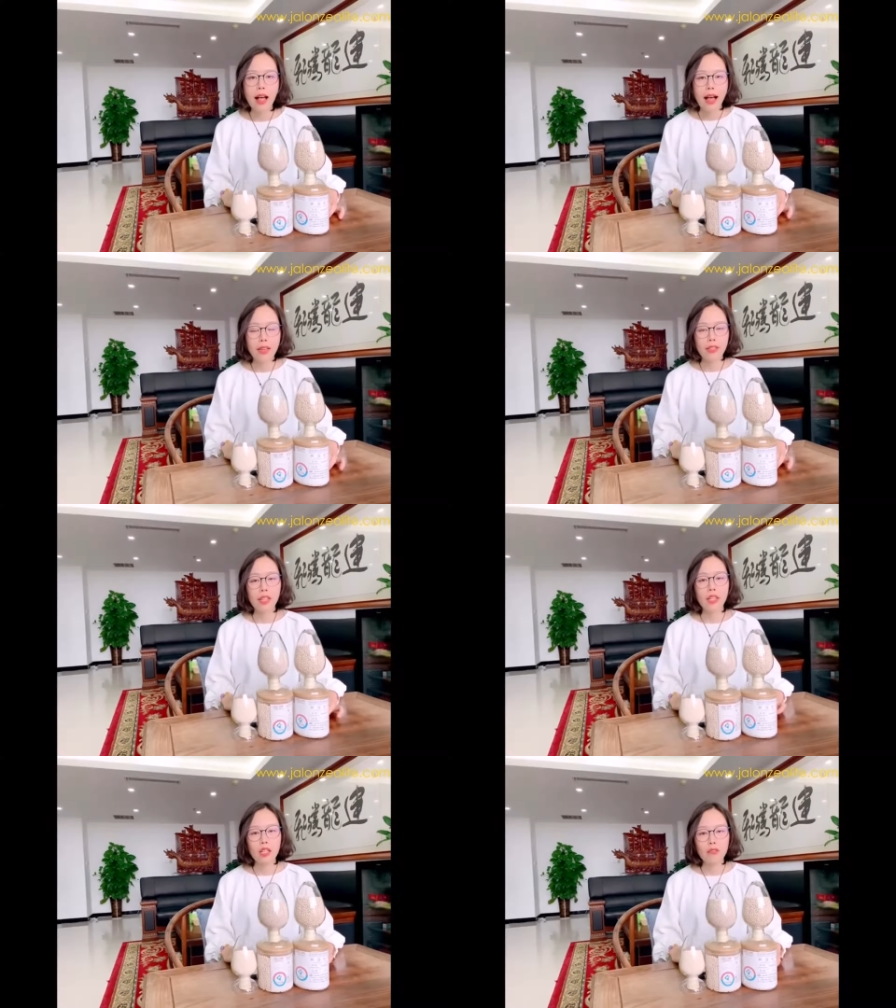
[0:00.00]
I
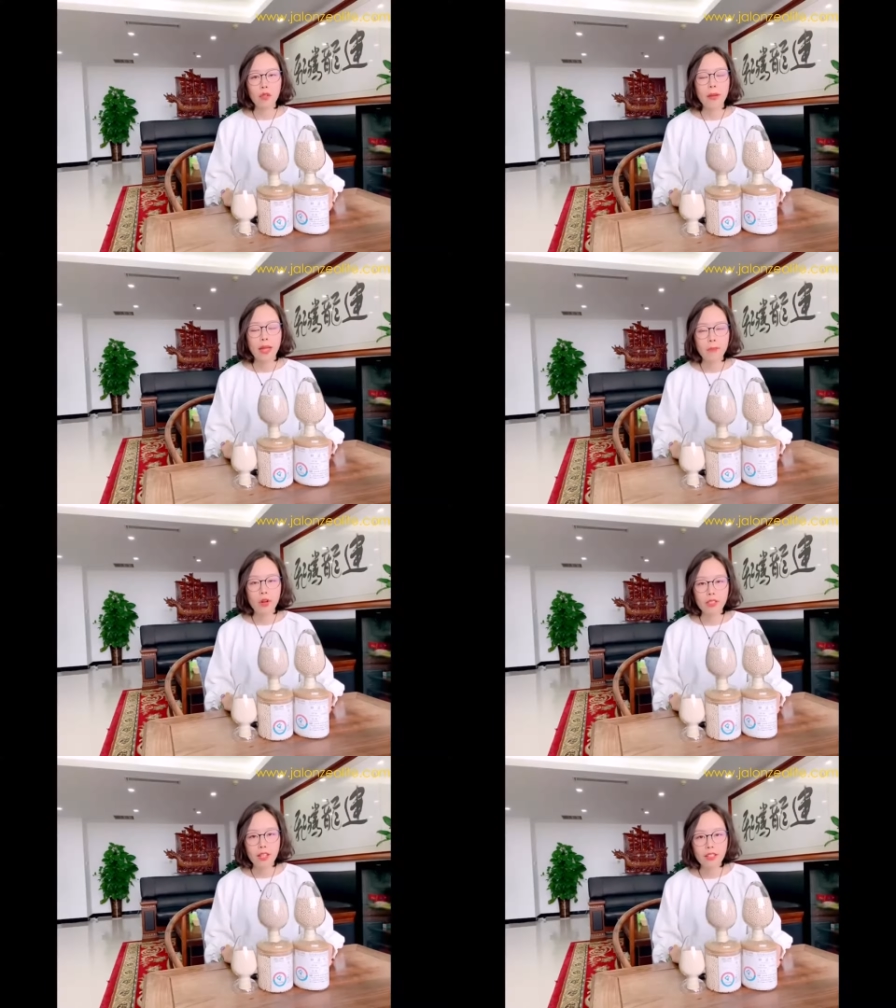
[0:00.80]
think if you pay
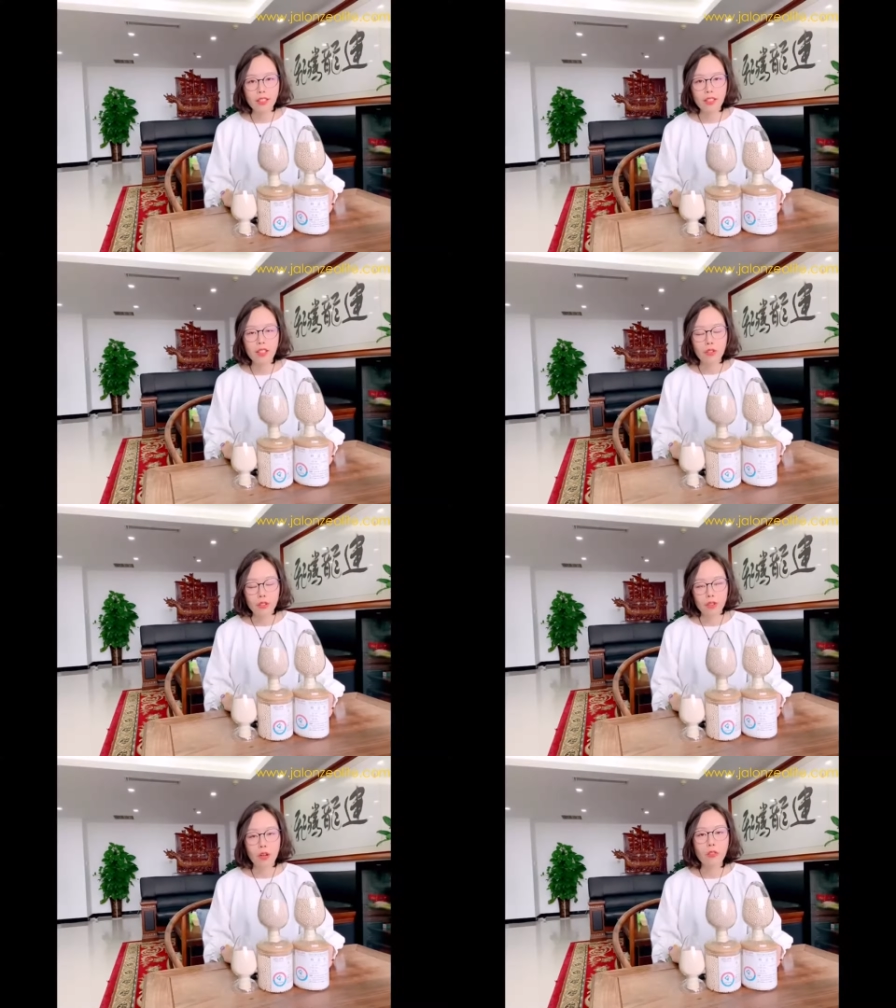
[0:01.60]
more attention,
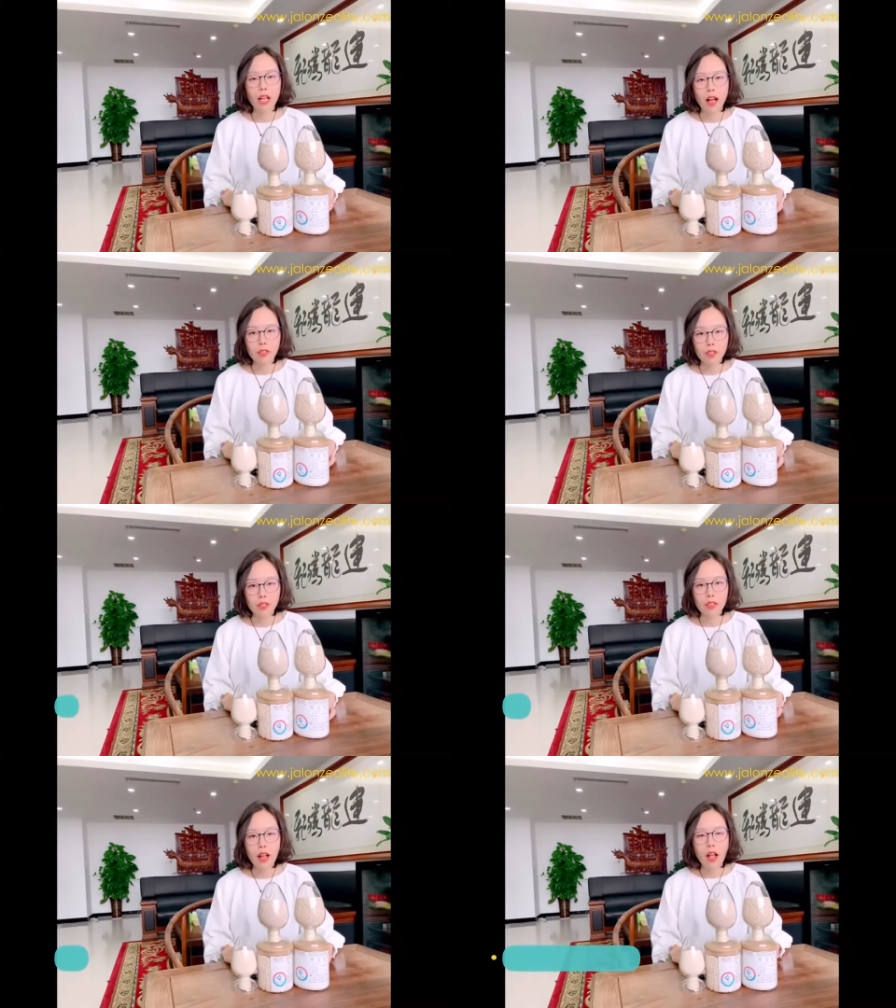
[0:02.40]
you know the answer.